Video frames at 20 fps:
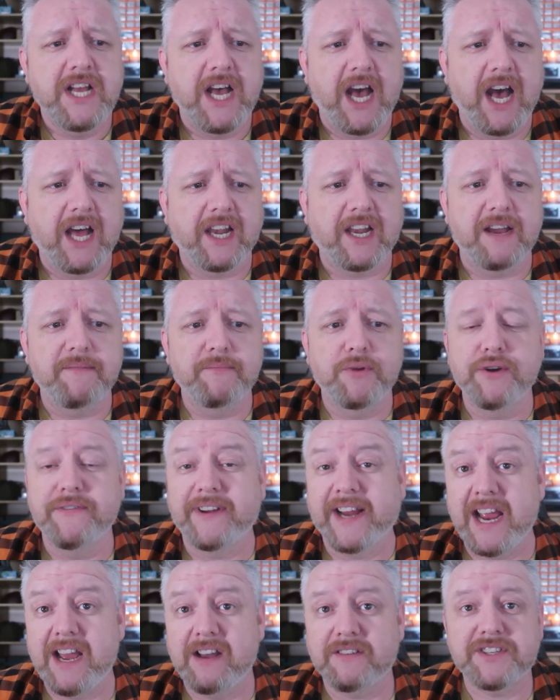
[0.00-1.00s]
uh, like
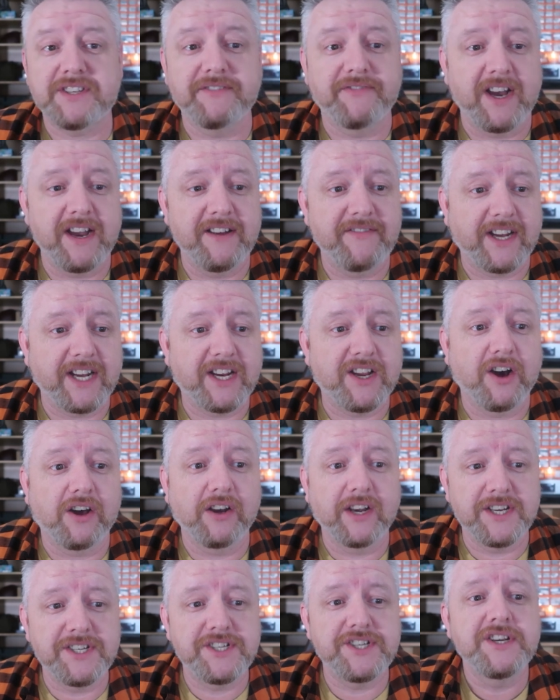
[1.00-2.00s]
moving out, surviving
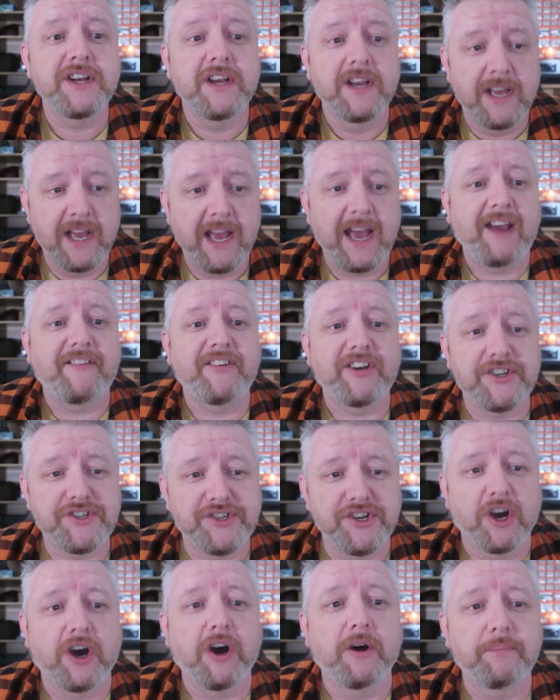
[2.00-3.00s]
college, having a
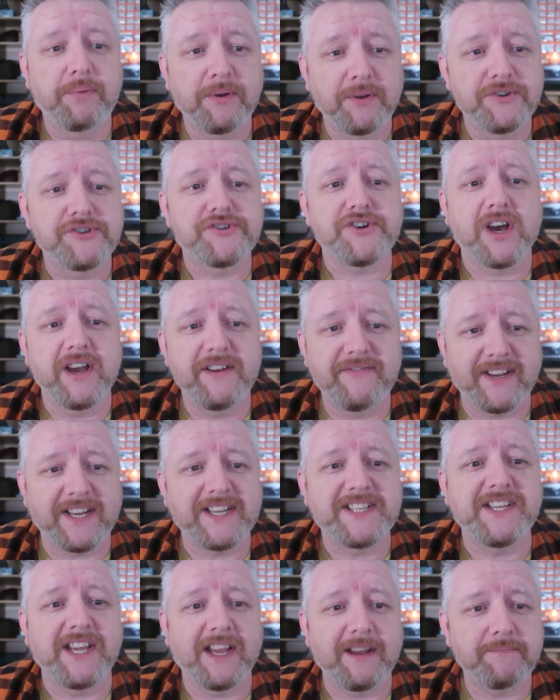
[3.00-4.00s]
job,
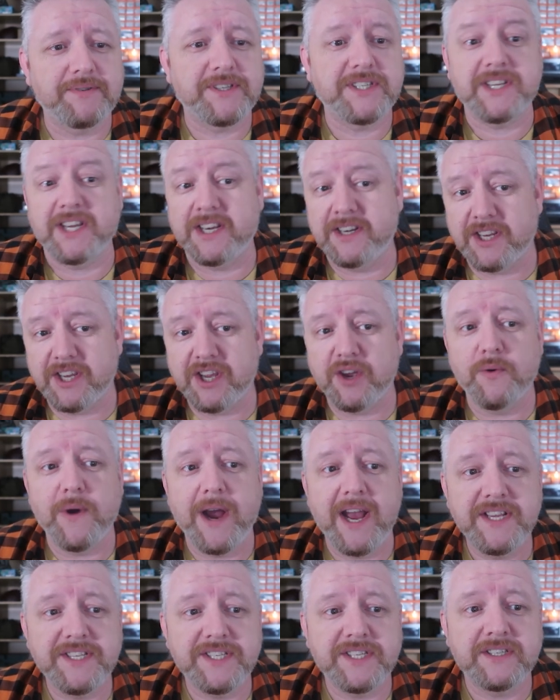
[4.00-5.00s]
driving tips in the
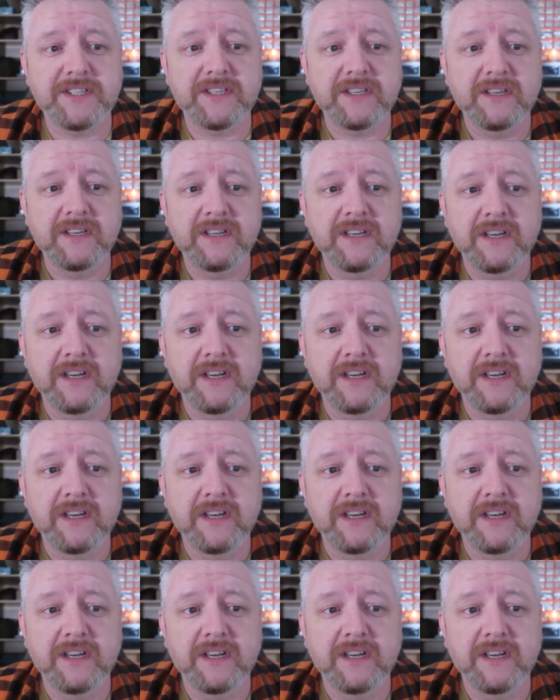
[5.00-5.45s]
US.